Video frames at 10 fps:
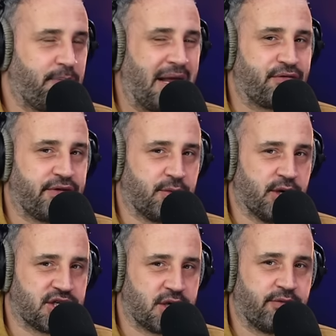Plan for the
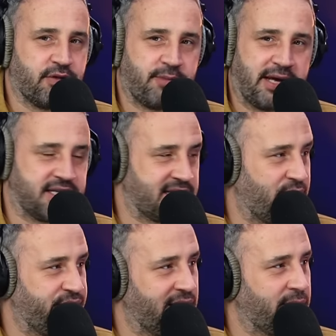worst, hope for the best is how
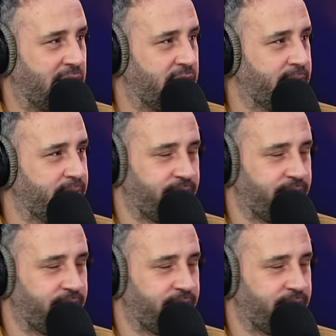I feel about it.